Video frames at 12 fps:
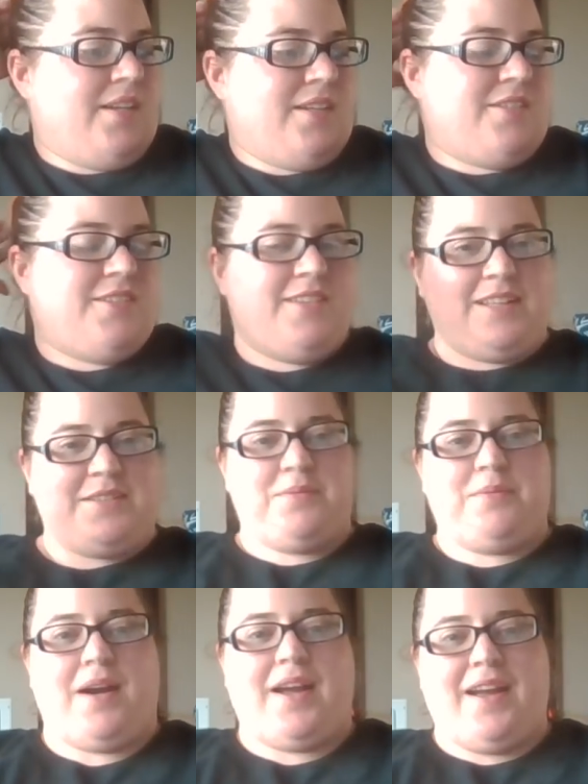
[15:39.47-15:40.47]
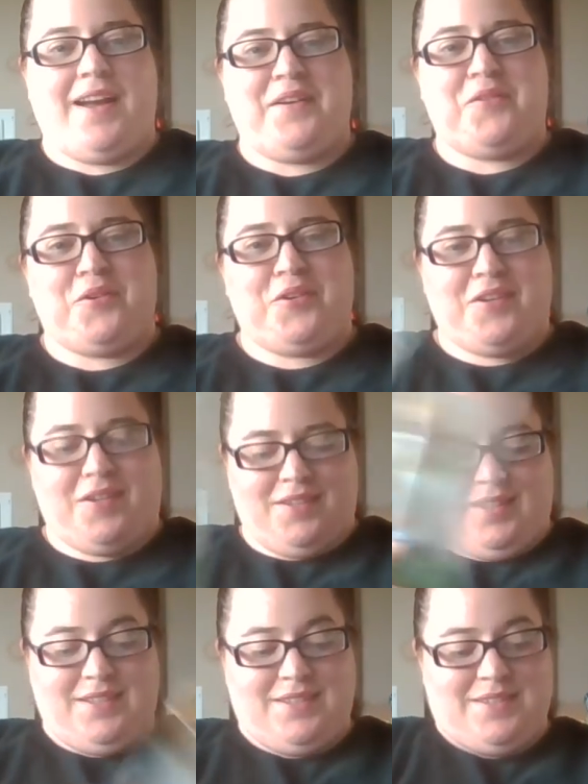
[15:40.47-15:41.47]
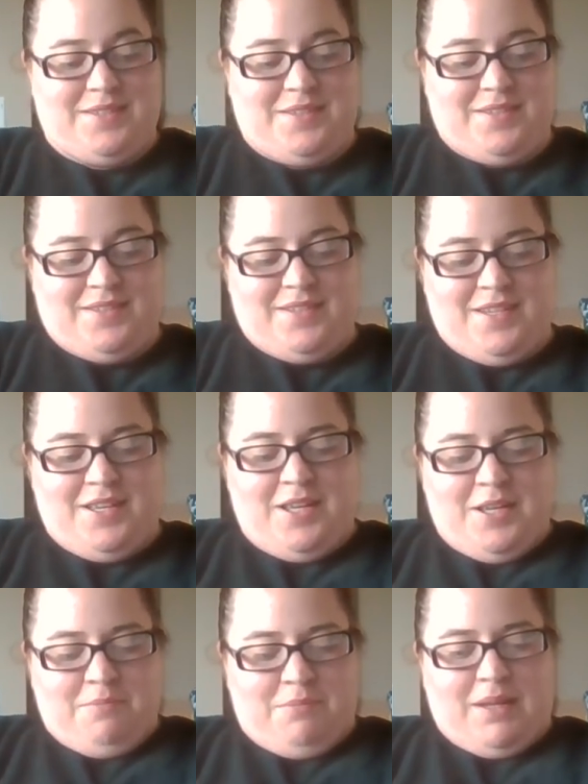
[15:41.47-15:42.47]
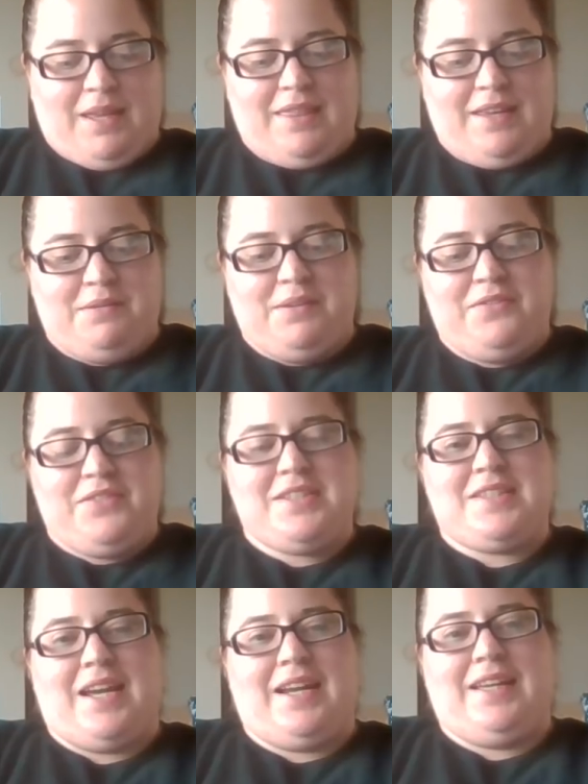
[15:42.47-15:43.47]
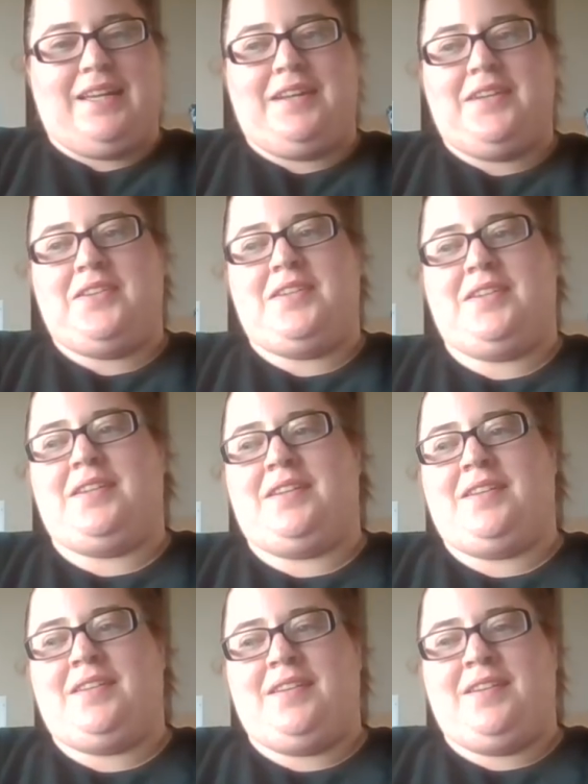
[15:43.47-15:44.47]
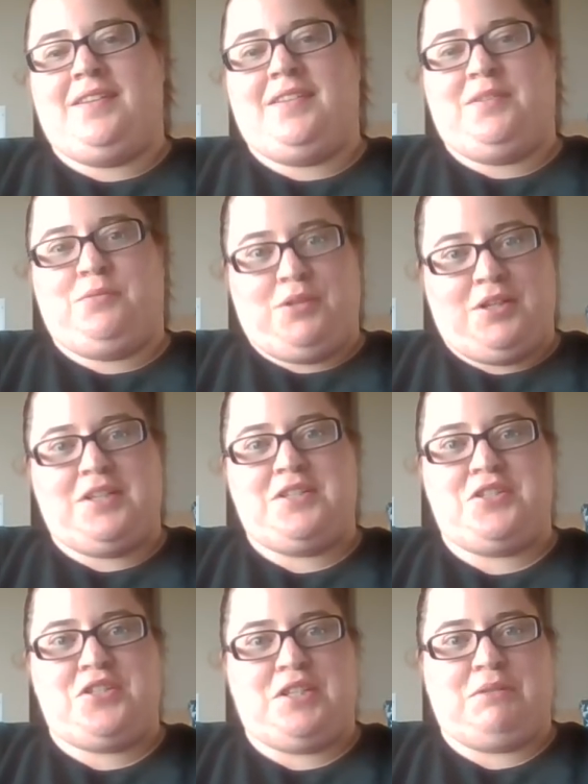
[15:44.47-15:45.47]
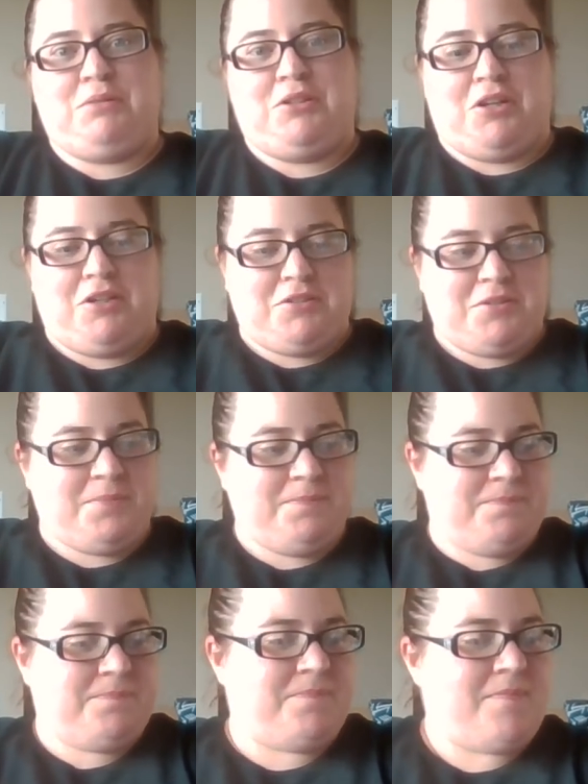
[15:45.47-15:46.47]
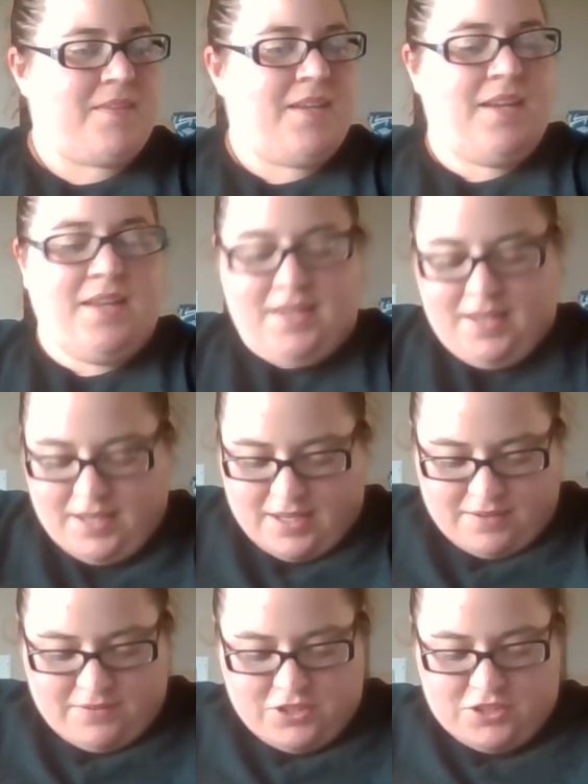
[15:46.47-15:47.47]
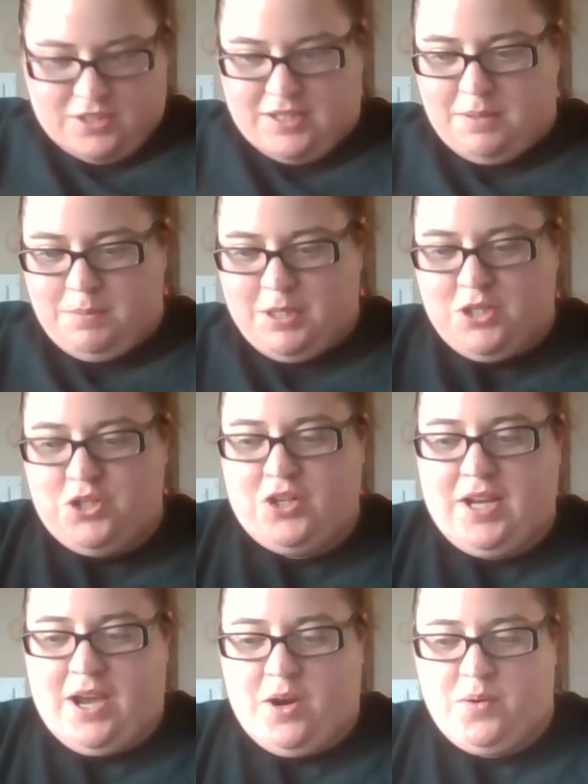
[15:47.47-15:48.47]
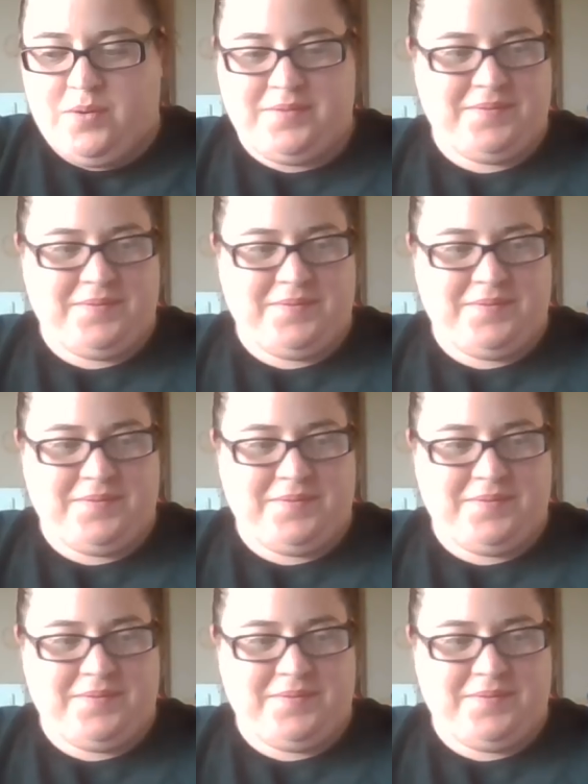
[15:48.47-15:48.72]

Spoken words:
So that's why I ordered all these. But I think we've decided we're going to just stick with dogs. And eventually get a miniature cow.